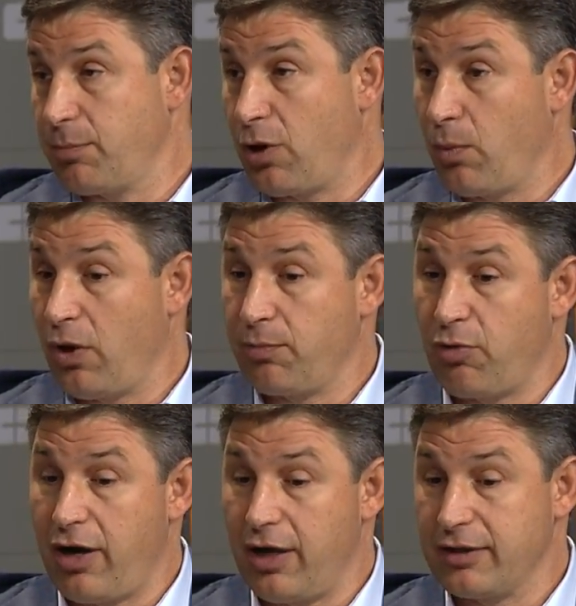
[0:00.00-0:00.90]
Our wealth
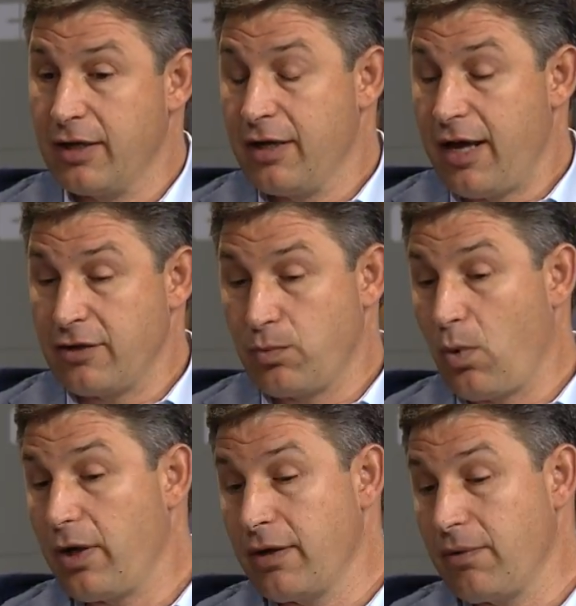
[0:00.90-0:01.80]
product has
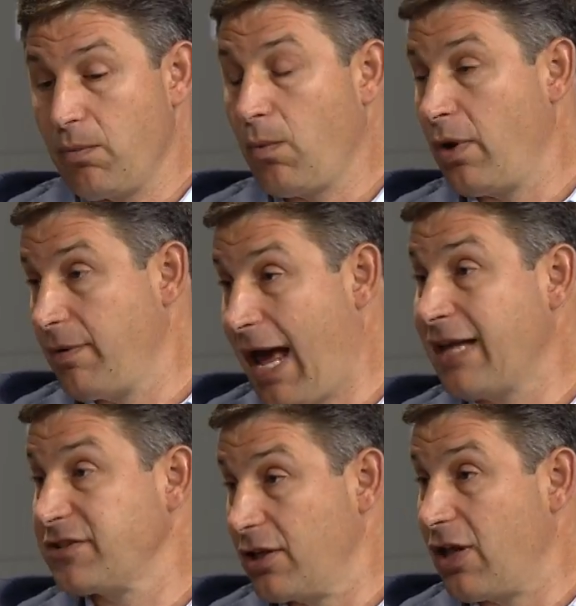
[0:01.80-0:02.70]
one, one
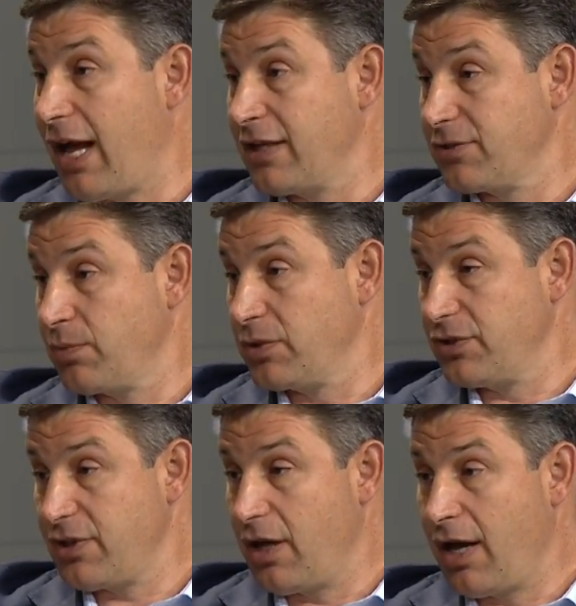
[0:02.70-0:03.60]
asset class, which
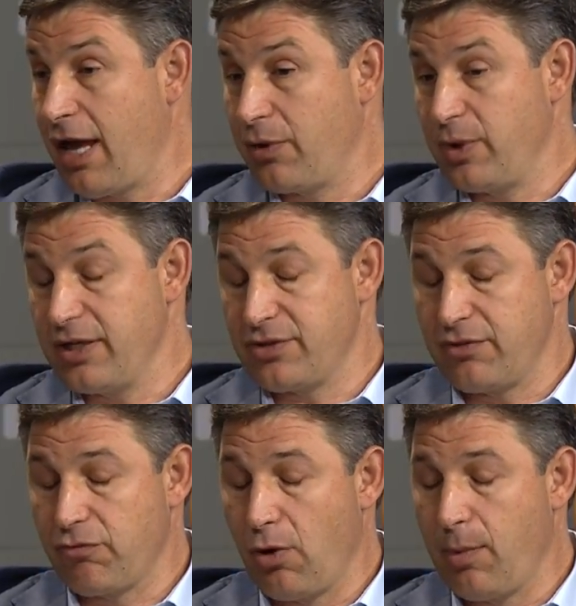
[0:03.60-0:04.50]
is uh, equities
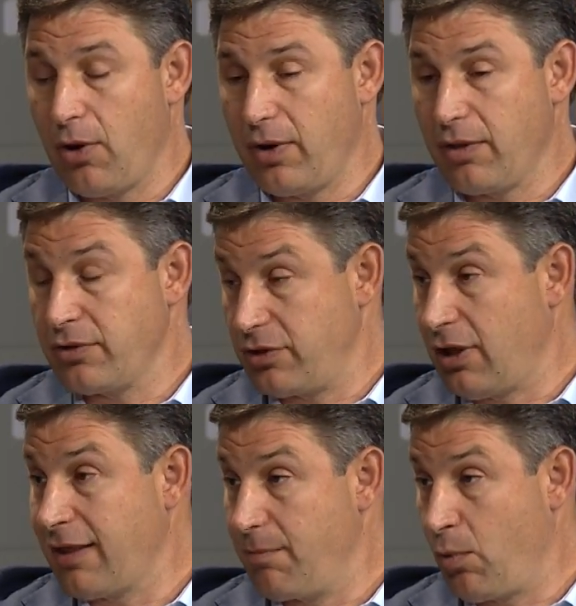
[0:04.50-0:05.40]
and robo, and there's a
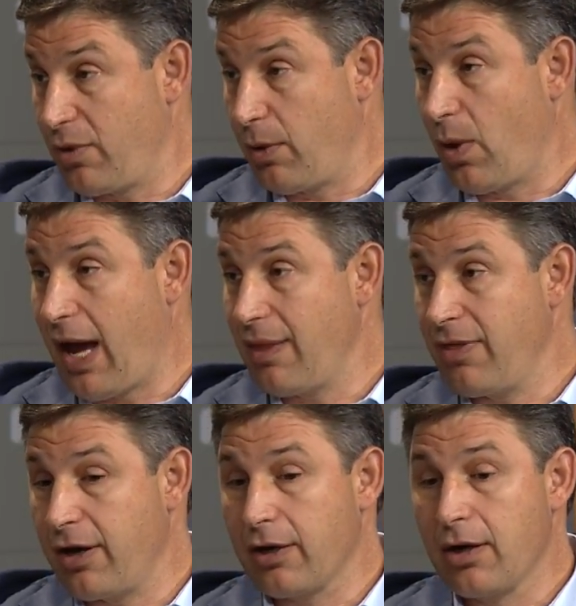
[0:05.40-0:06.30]
lot more that we'll add
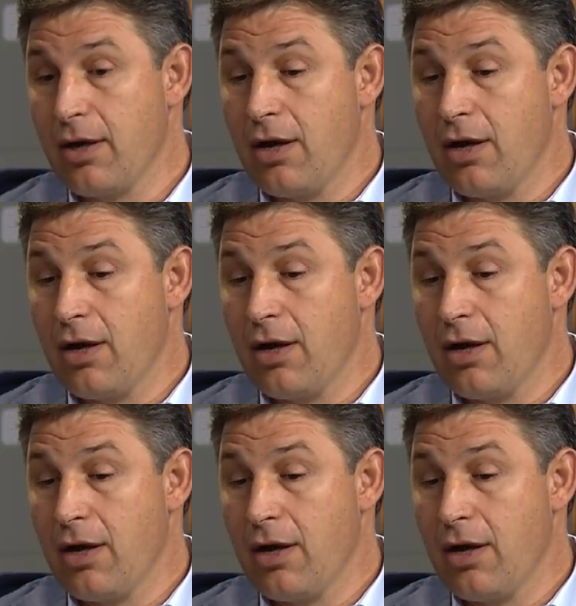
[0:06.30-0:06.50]
there.